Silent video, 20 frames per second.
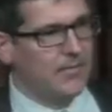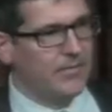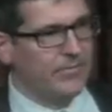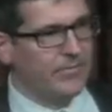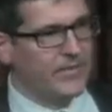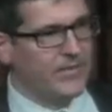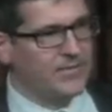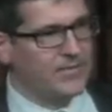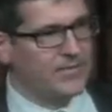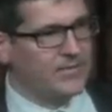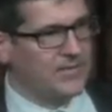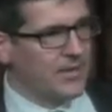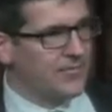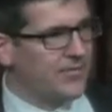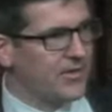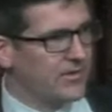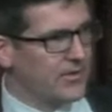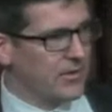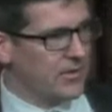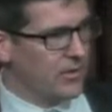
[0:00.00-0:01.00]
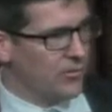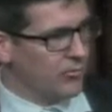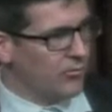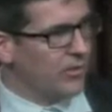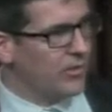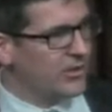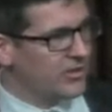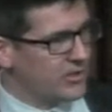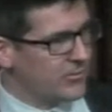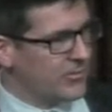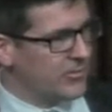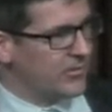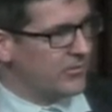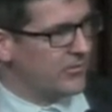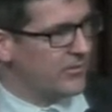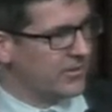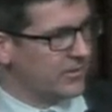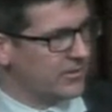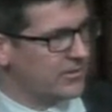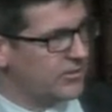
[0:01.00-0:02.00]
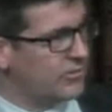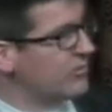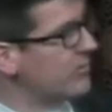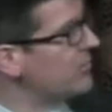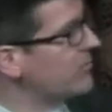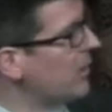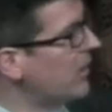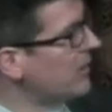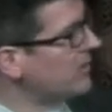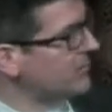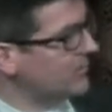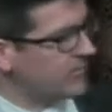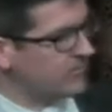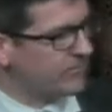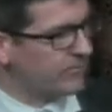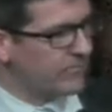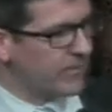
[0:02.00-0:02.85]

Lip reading: This is something that you really should be doing as soon as possible.